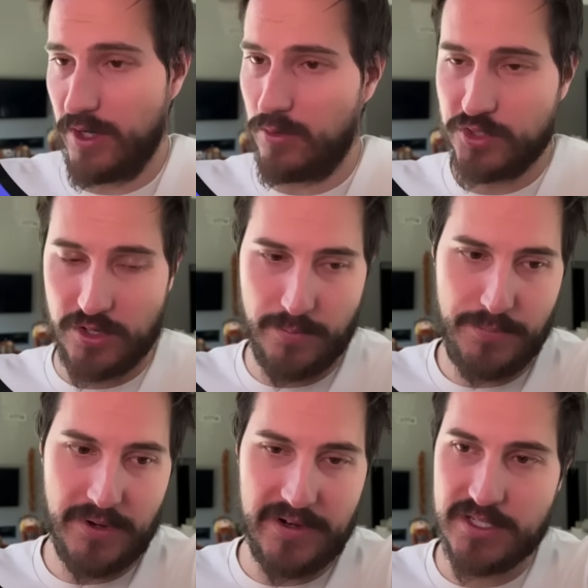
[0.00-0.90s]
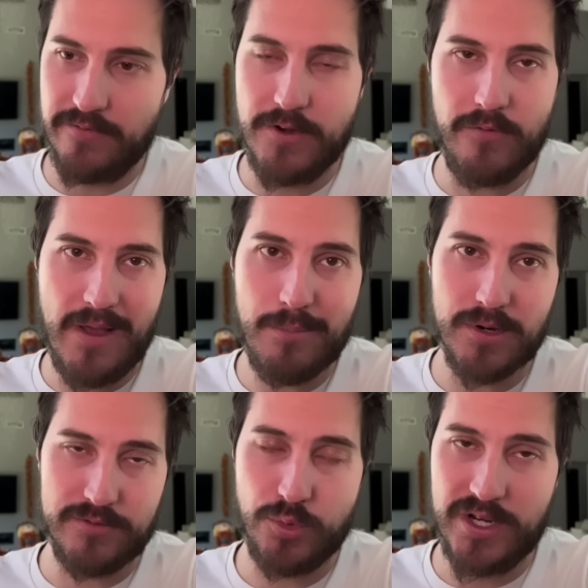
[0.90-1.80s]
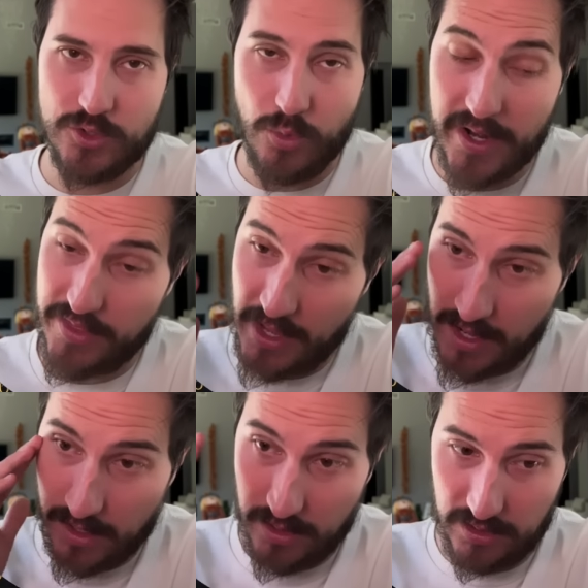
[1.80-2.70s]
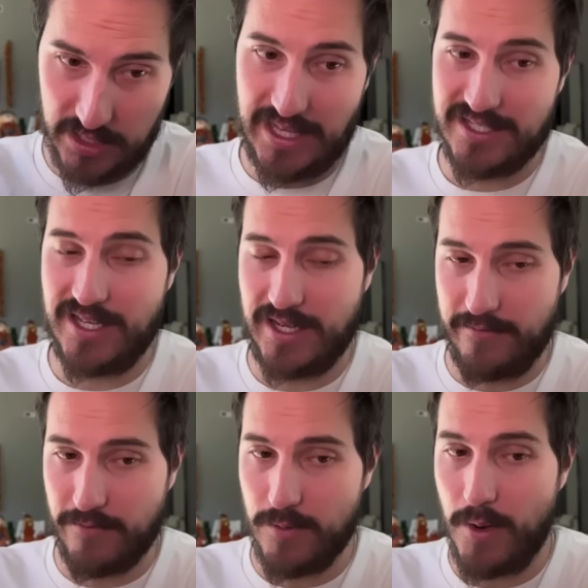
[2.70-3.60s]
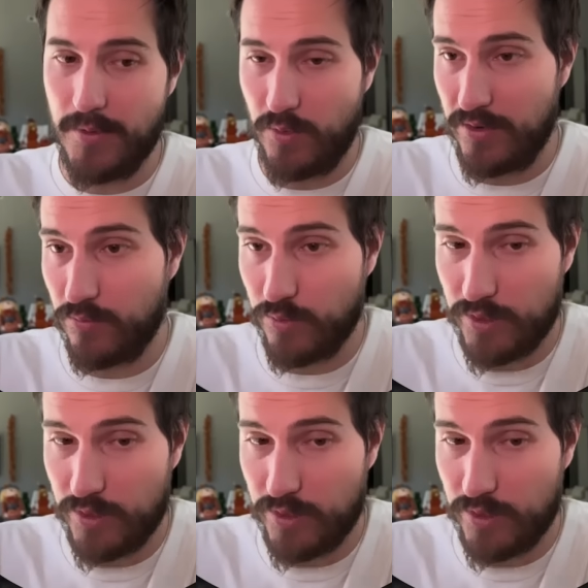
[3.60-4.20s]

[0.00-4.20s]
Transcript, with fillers: during periods of November of 2020. Let that sink in for a moment when we